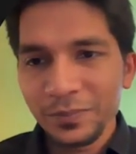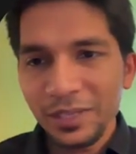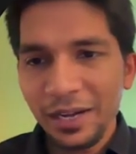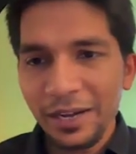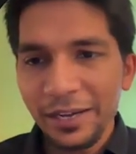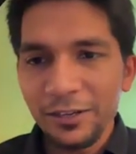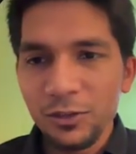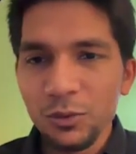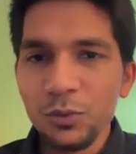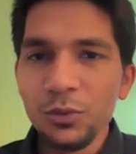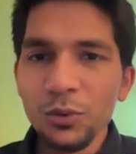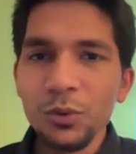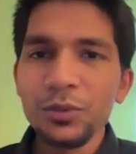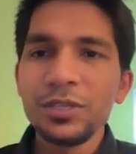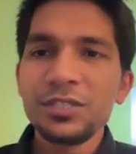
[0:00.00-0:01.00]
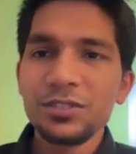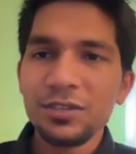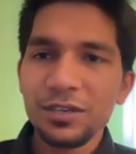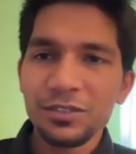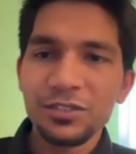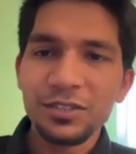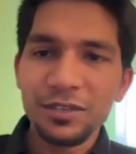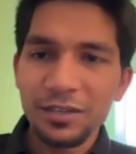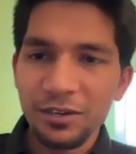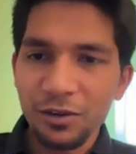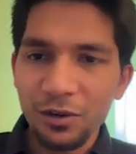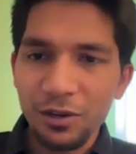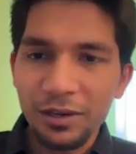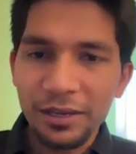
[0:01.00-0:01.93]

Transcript: I do know the structure and all,